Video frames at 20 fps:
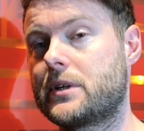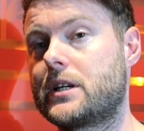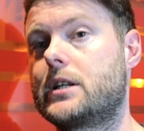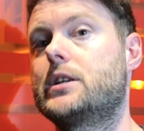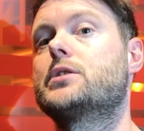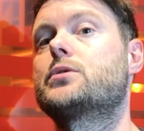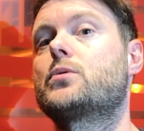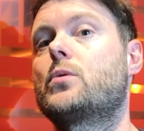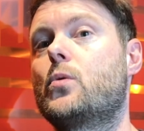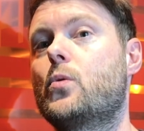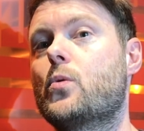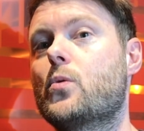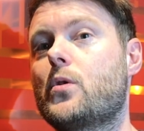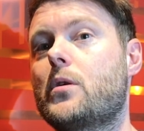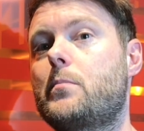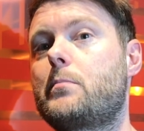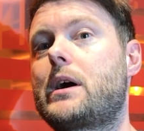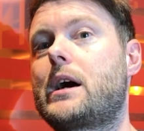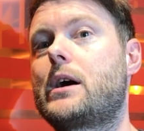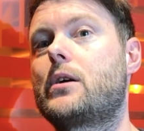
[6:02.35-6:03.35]
It is all
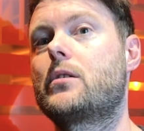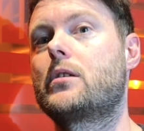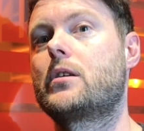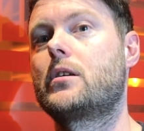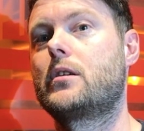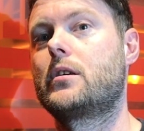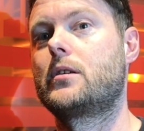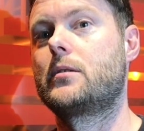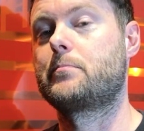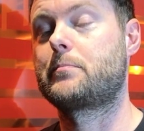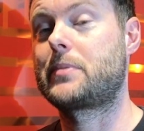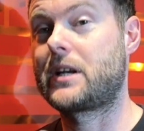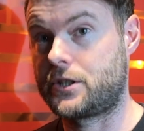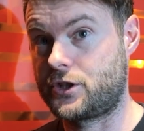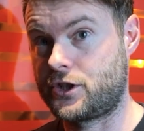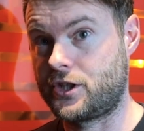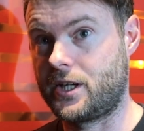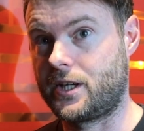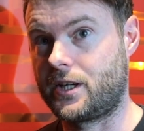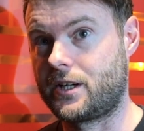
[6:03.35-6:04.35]
about
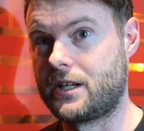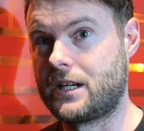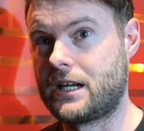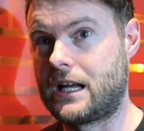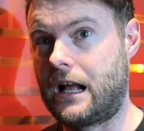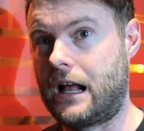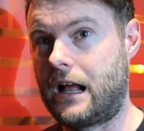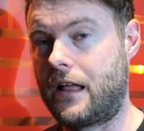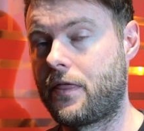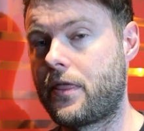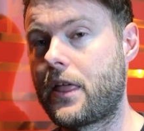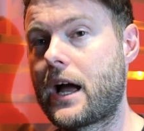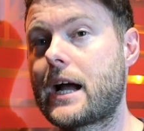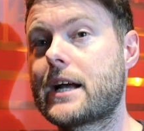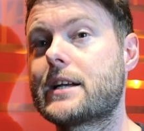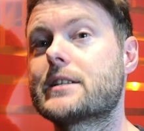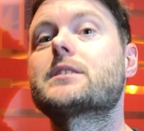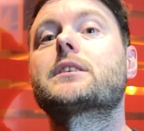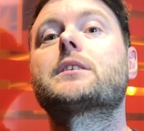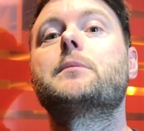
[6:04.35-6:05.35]
pitching, and that
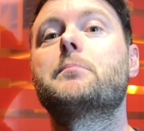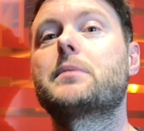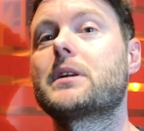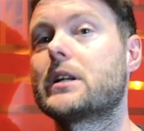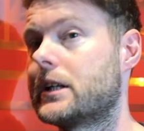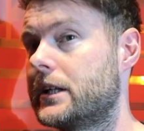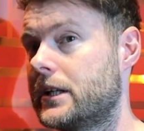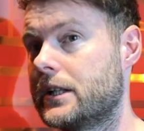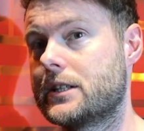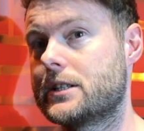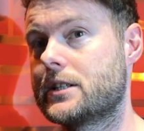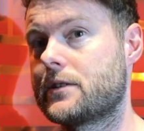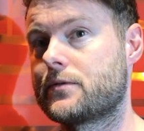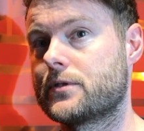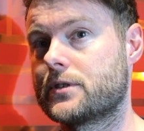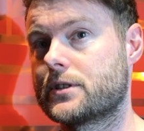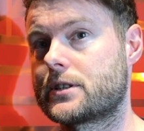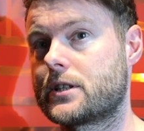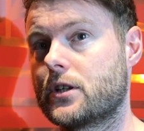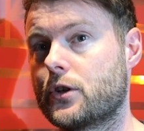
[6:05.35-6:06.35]
is a completely
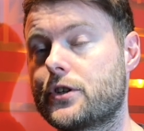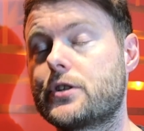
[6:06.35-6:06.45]
different skill.